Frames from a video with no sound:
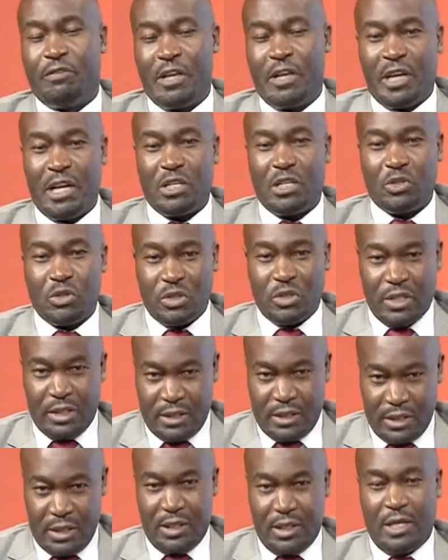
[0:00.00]
financial
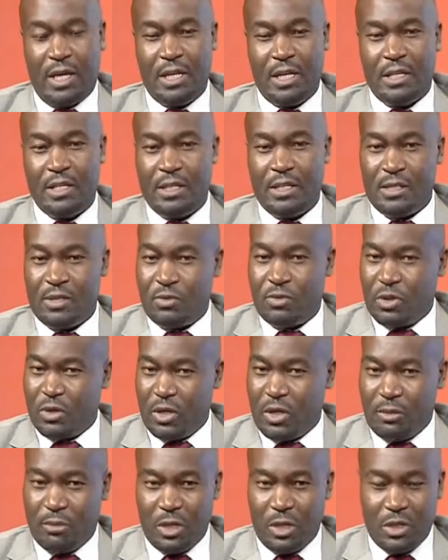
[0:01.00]
sector, and in this we're
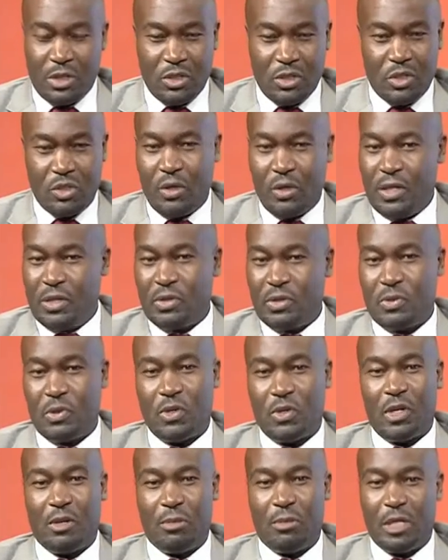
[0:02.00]
talking about insurance, we're
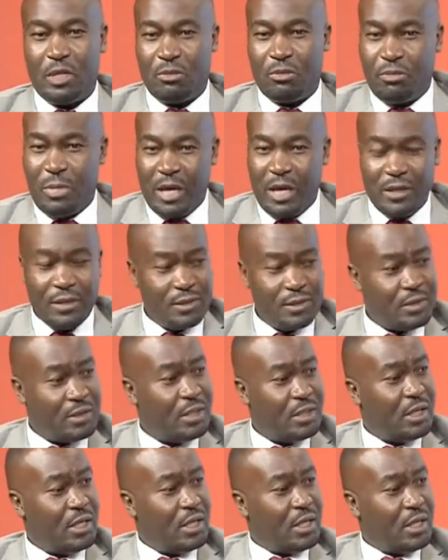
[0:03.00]
talking about banks,
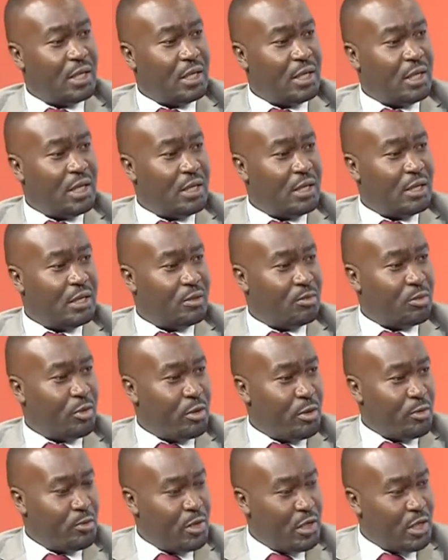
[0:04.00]
and
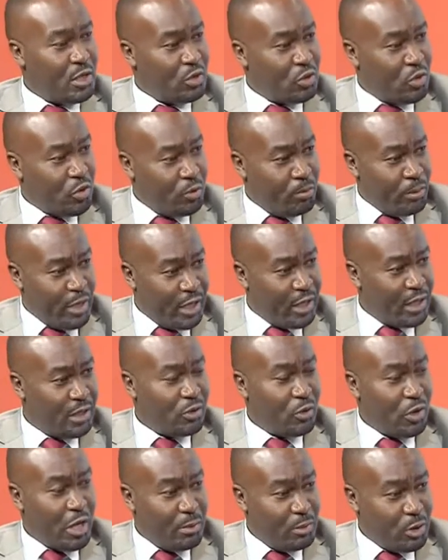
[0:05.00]
probably the stock
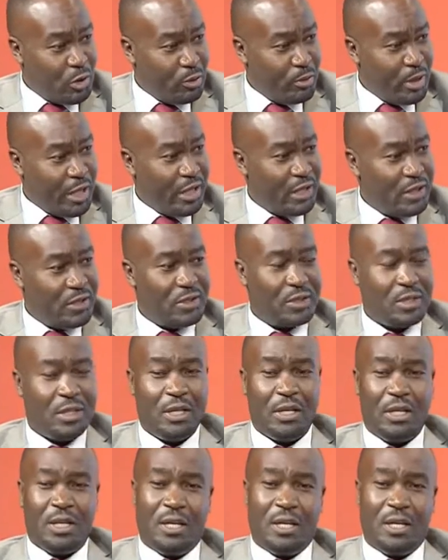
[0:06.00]
market or capital markets,